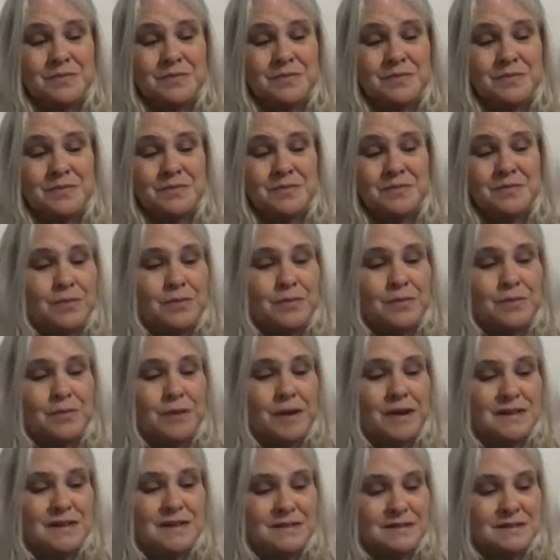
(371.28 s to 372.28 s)
And
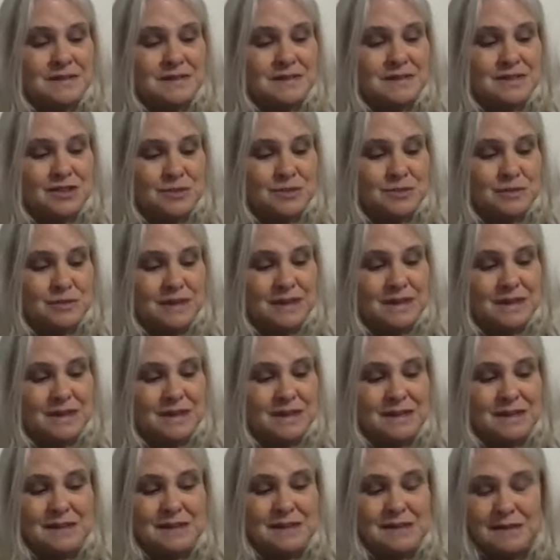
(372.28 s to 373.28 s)
so as your body
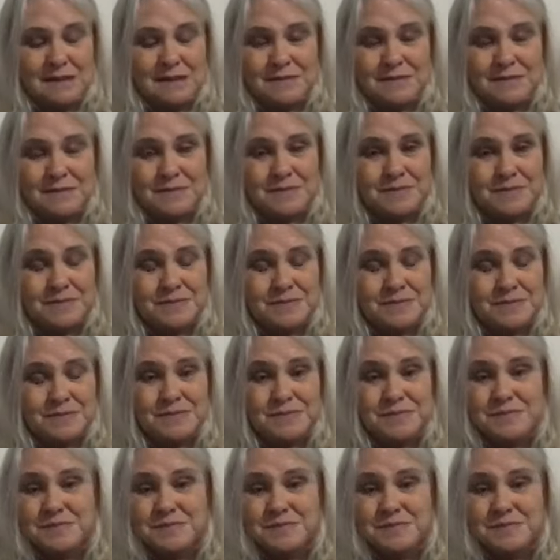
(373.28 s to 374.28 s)
is situated